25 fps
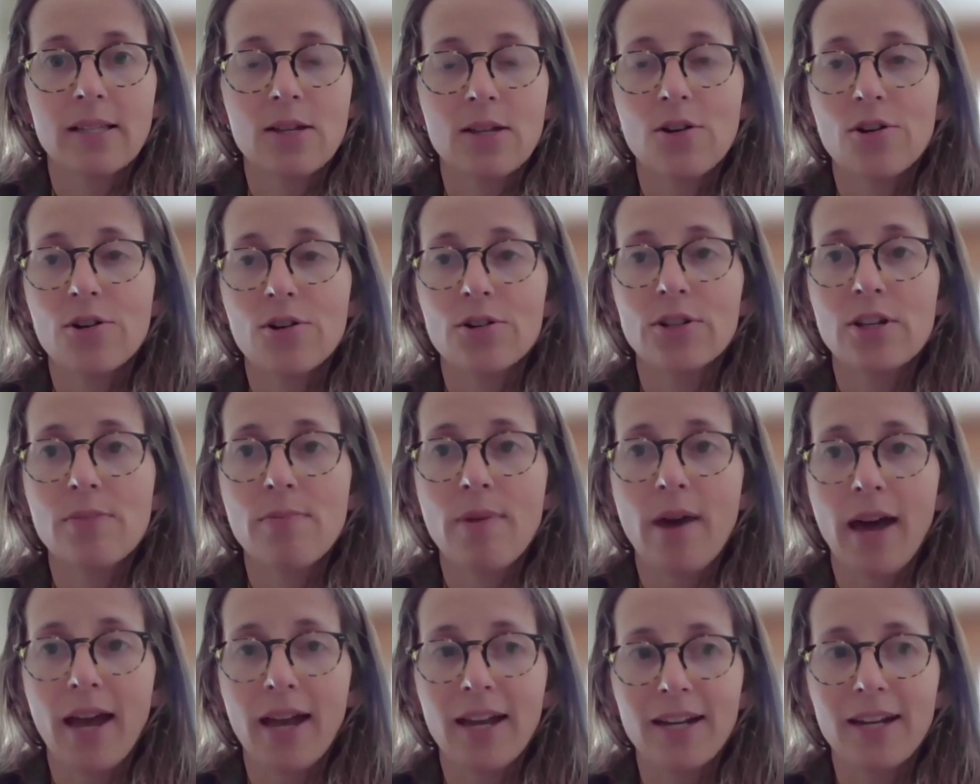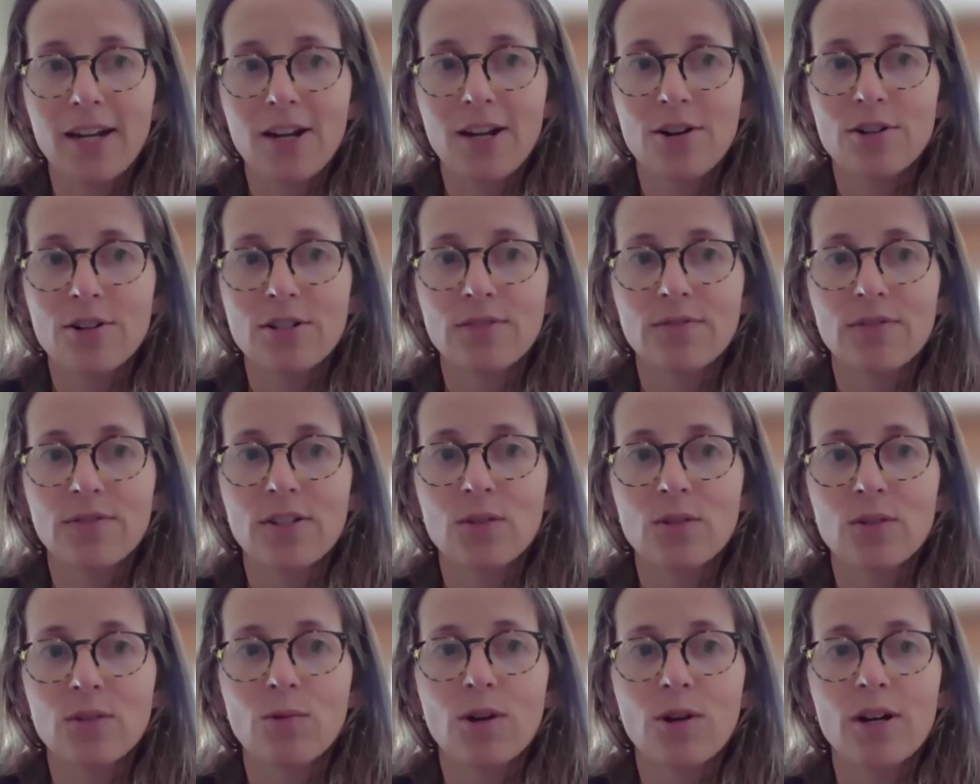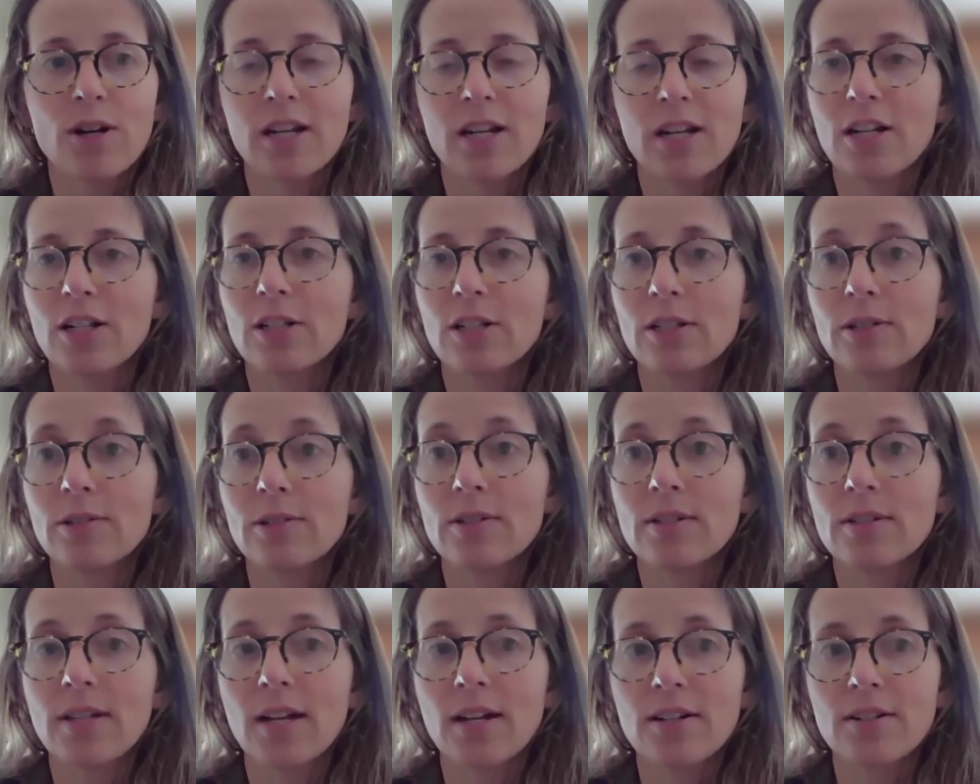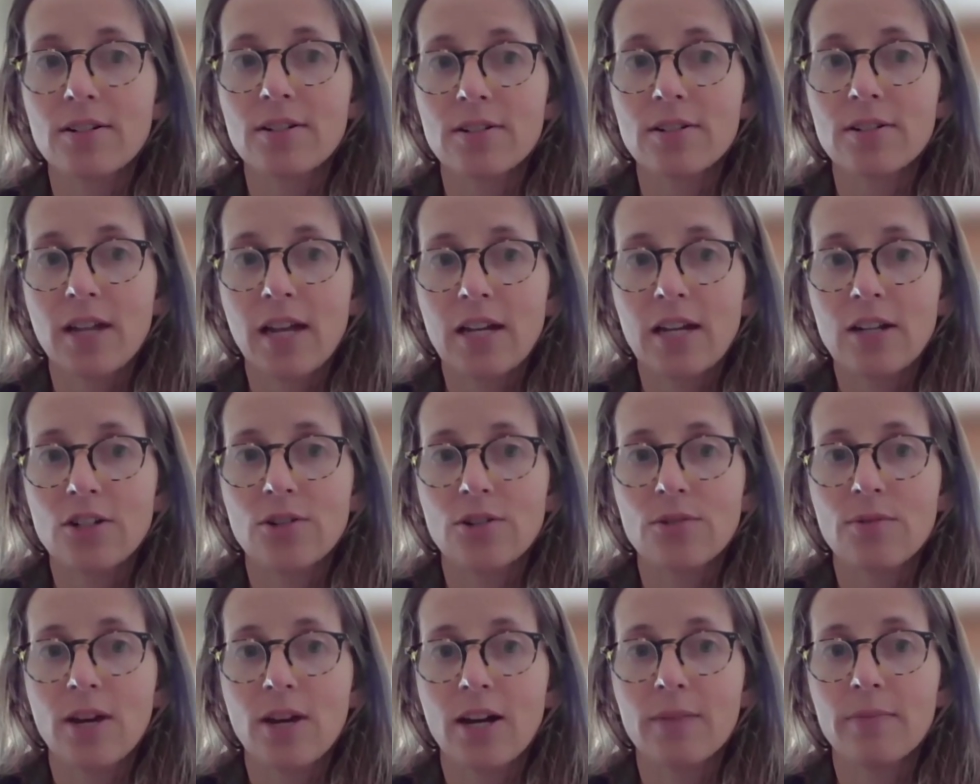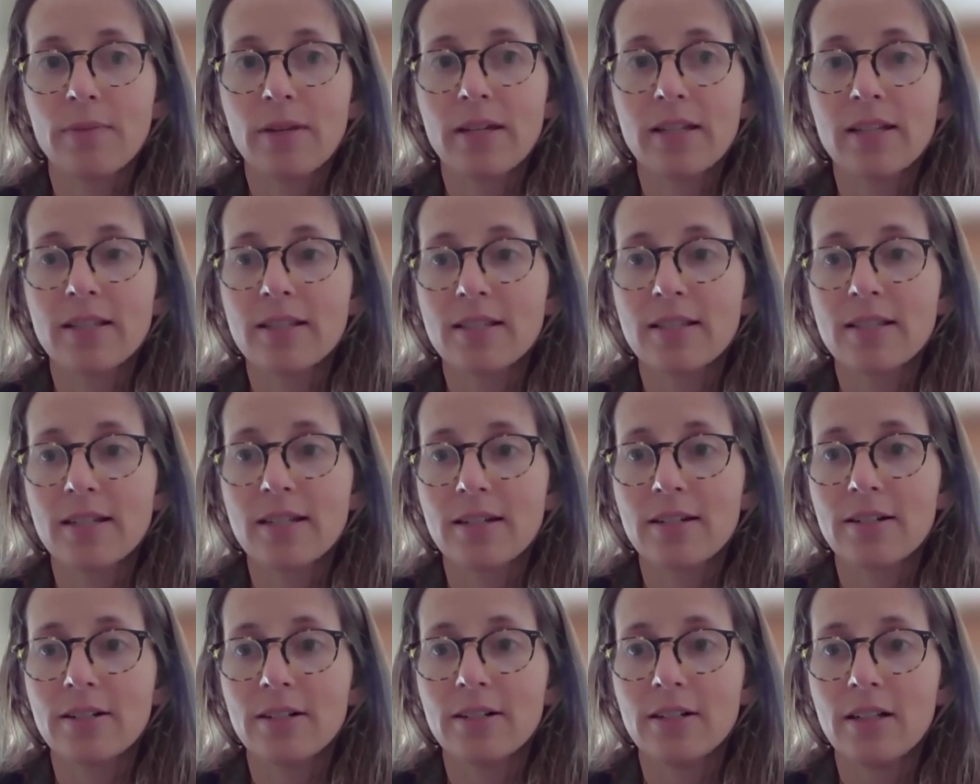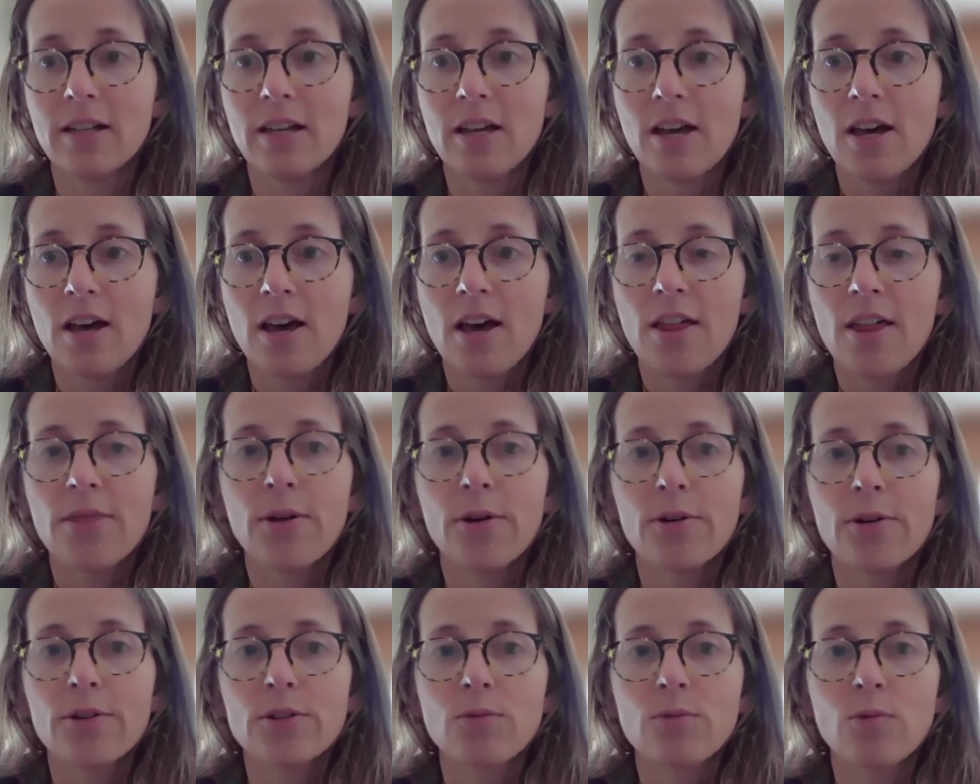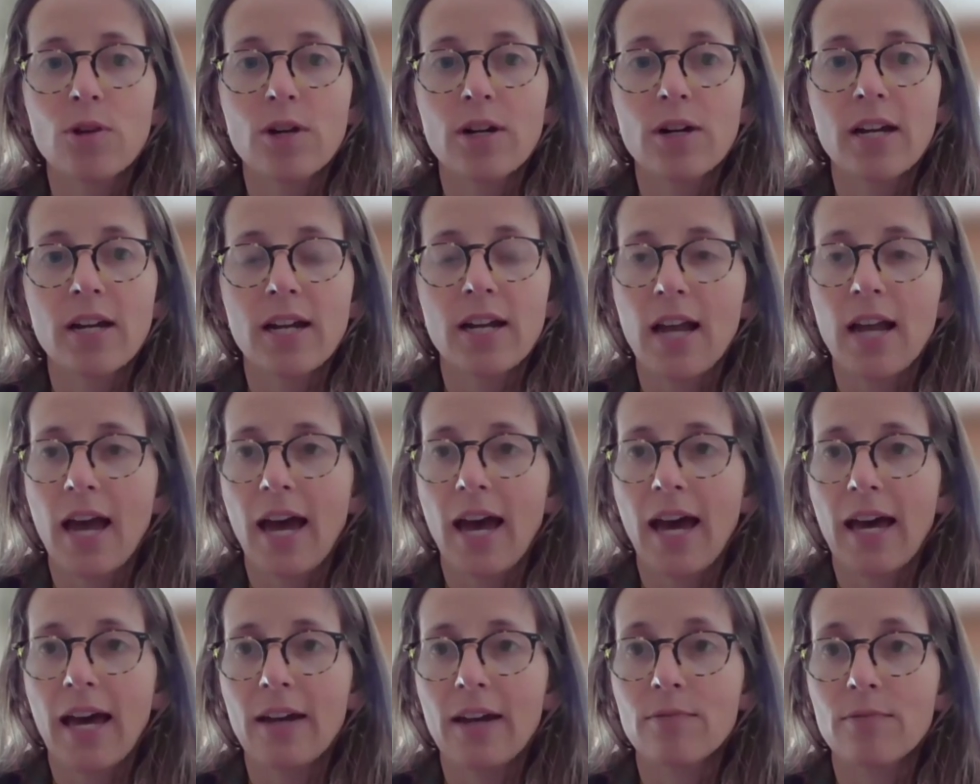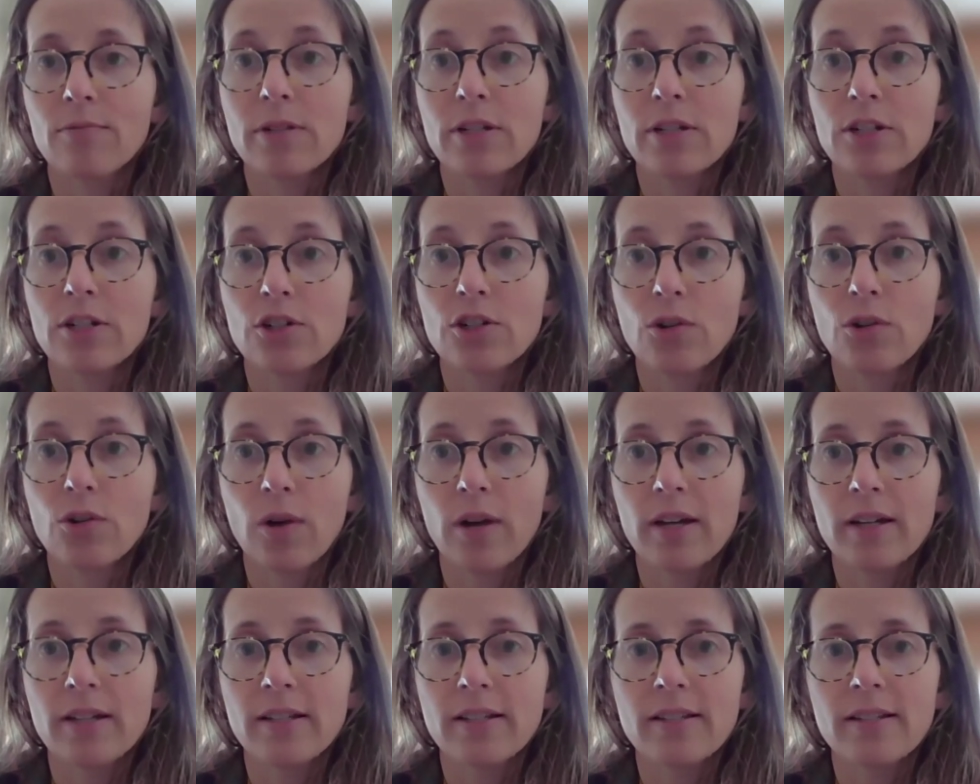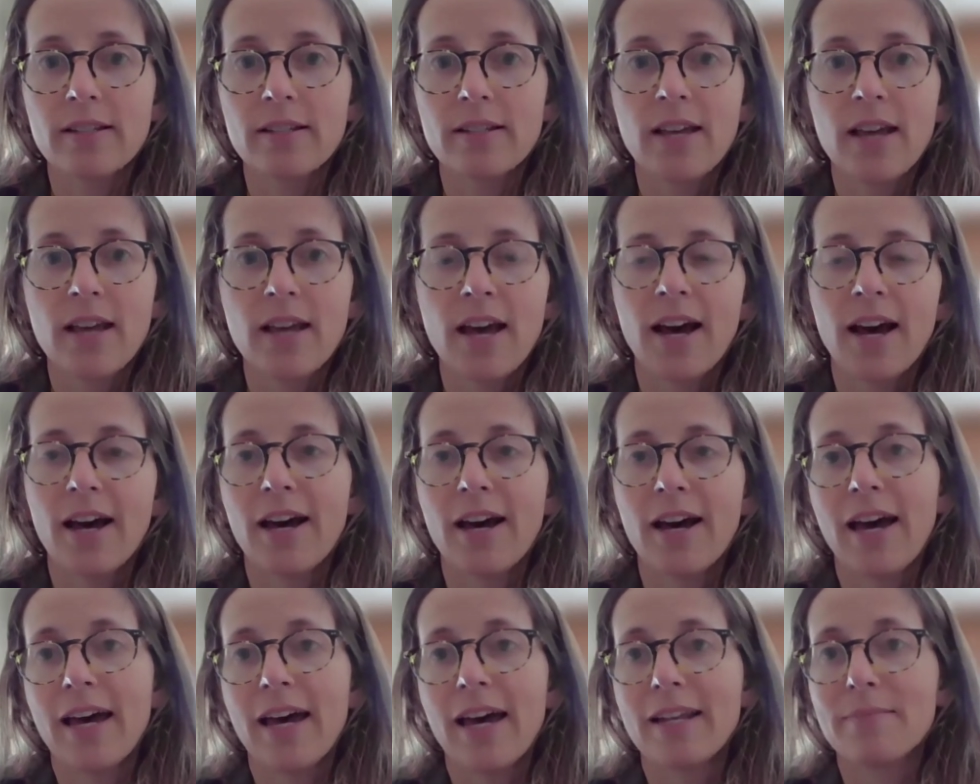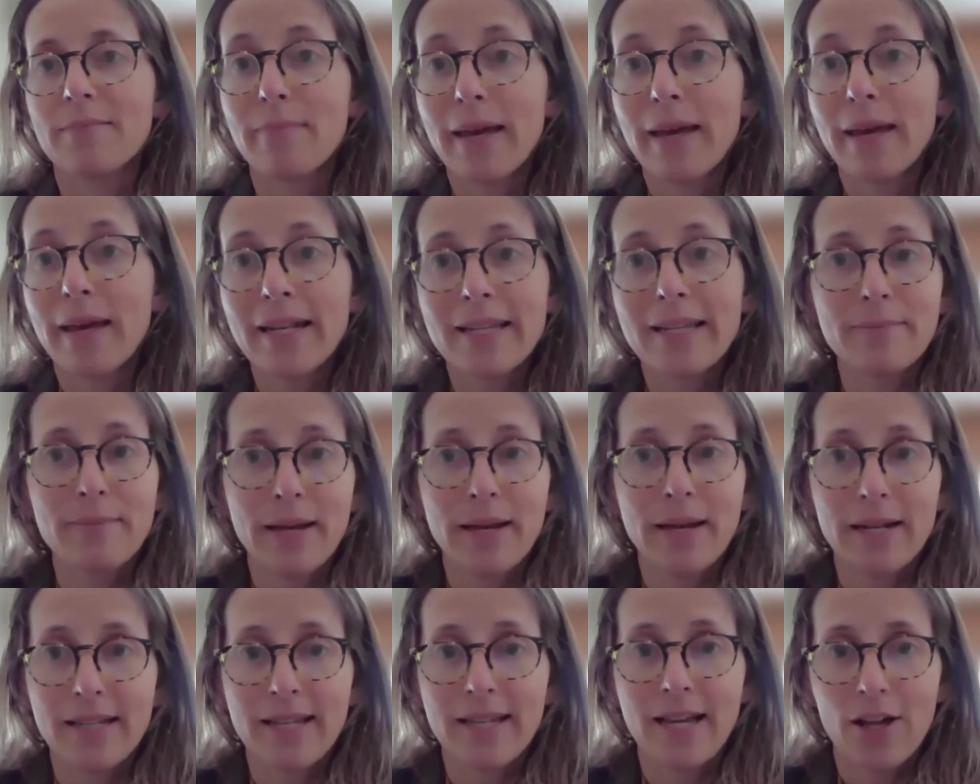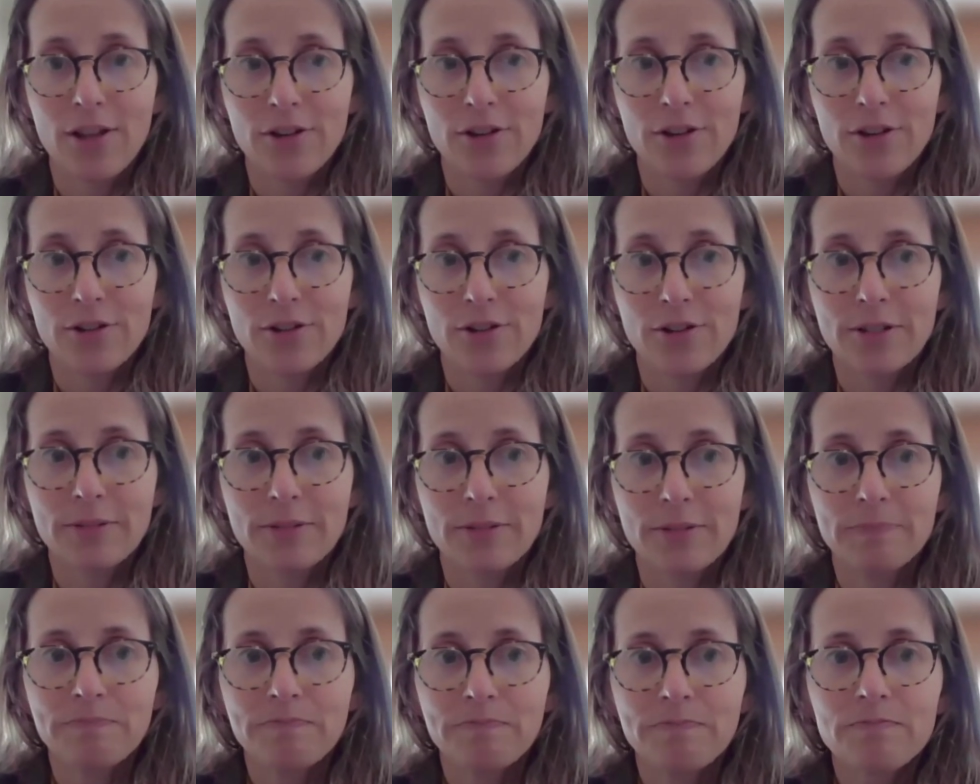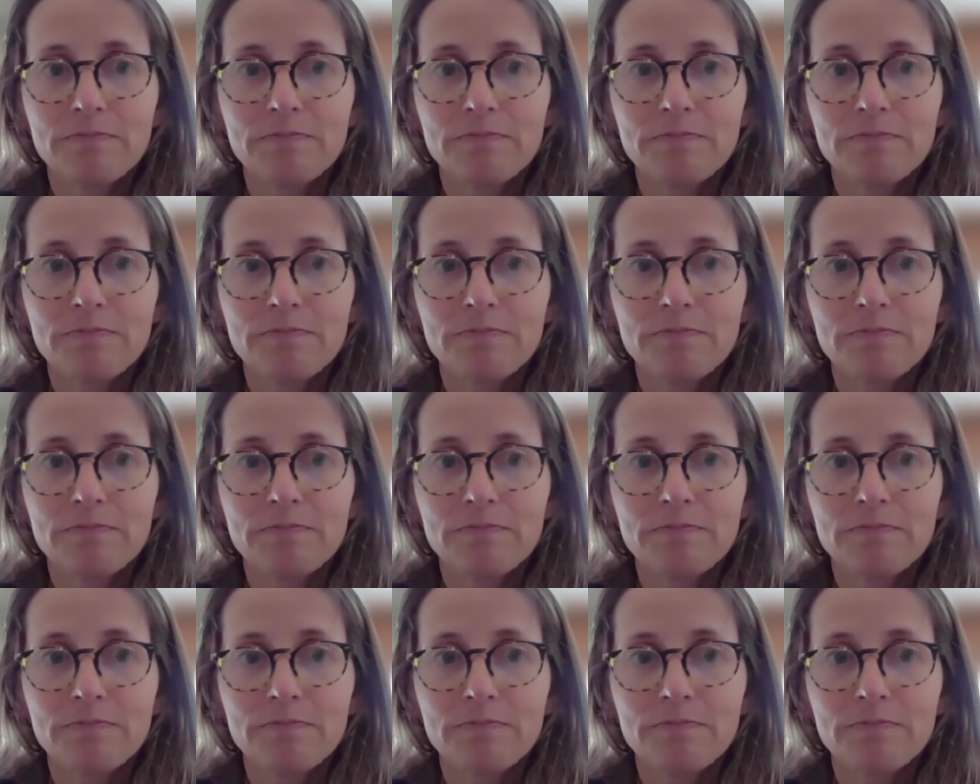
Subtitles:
The early pioneers of this work include Senator Keisha Ram Hinsdale, those working at Rejoice, and many, many others.